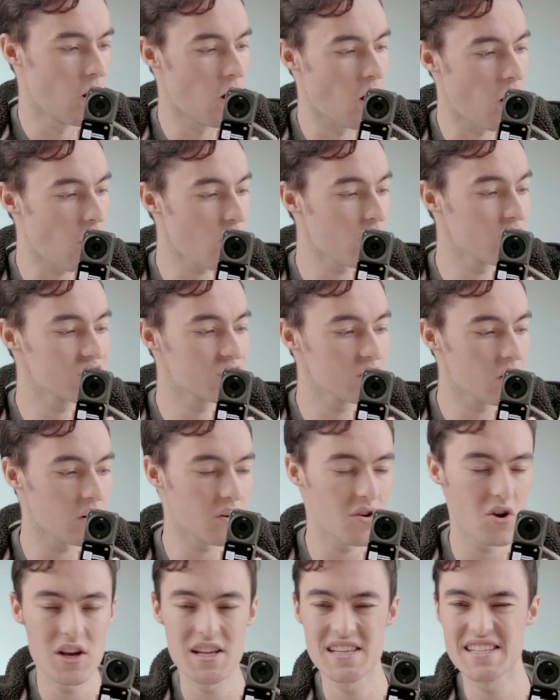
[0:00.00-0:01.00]

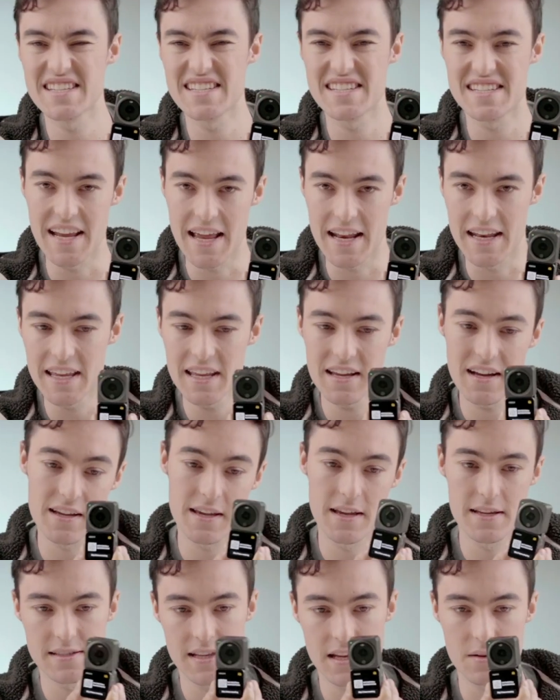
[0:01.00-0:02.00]
Horizon steady, I
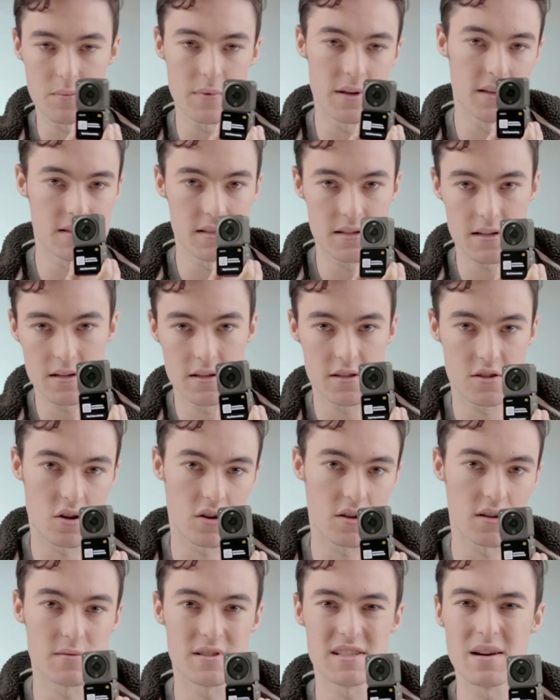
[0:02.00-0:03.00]
guess that means it's
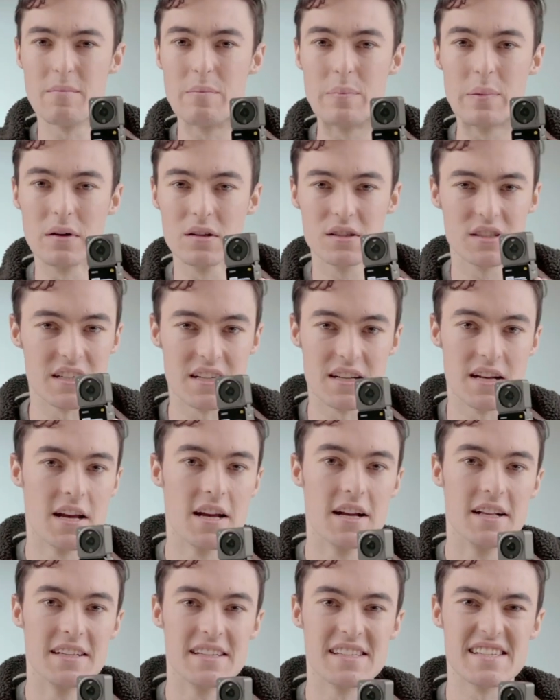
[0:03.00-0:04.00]
got some built-in
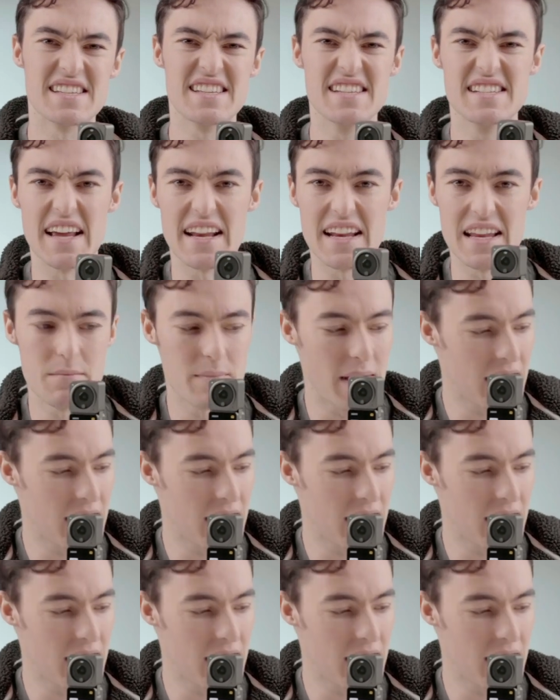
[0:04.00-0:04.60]
steady